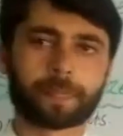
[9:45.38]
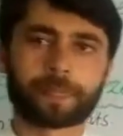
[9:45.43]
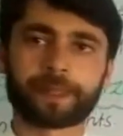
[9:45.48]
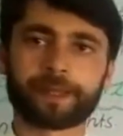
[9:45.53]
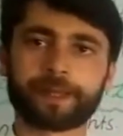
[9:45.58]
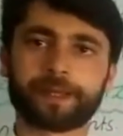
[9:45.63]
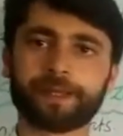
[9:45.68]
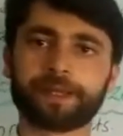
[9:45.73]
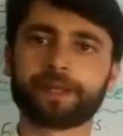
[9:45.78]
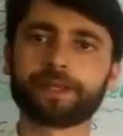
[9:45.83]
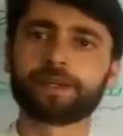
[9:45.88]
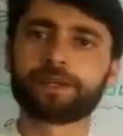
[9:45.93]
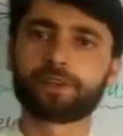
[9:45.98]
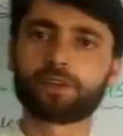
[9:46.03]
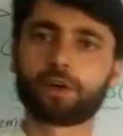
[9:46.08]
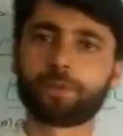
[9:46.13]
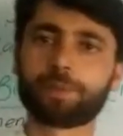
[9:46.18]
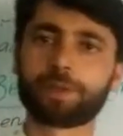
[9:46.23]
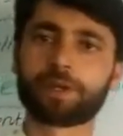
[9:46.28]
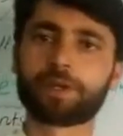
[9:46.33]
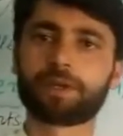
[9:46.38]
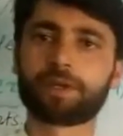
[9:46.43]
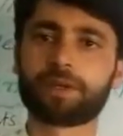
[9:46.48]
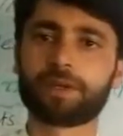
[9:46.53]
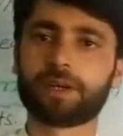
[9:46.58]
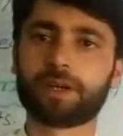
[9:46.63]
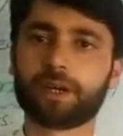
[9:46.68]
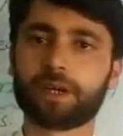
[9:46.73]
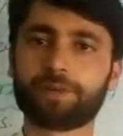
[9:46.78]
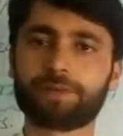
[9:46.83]
Another topic
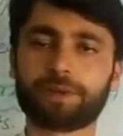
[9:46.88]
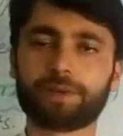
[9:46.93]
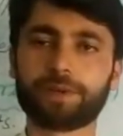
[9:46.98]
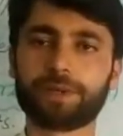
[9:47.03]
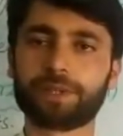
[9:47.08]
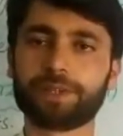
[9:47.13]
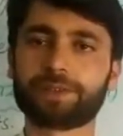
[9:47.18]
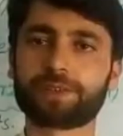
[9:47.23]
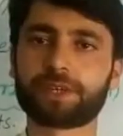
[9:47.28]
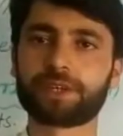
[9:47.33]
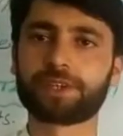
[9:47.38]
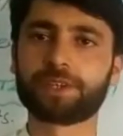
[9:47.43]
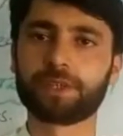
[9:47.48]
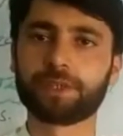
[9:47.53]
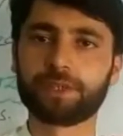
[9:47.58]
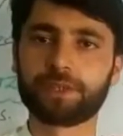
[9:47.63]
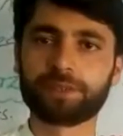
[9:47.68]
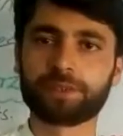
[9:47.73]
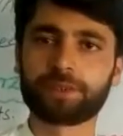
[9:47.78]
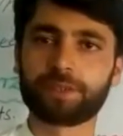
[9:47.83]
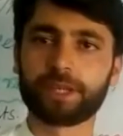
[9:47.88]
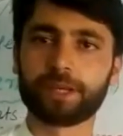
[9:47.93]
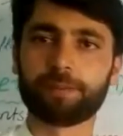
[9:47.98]
of our discussion is